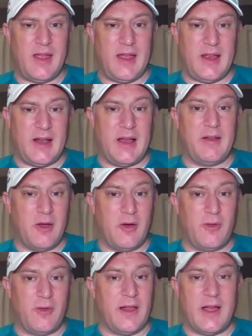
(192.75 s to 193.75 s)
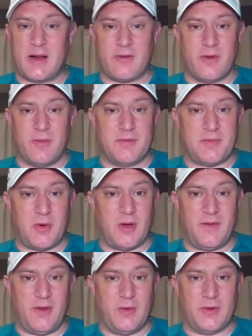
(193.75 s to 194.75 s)
And I know the locker room's
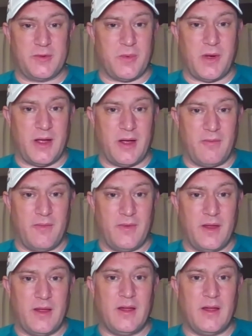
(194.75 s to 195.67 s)
point of view as well.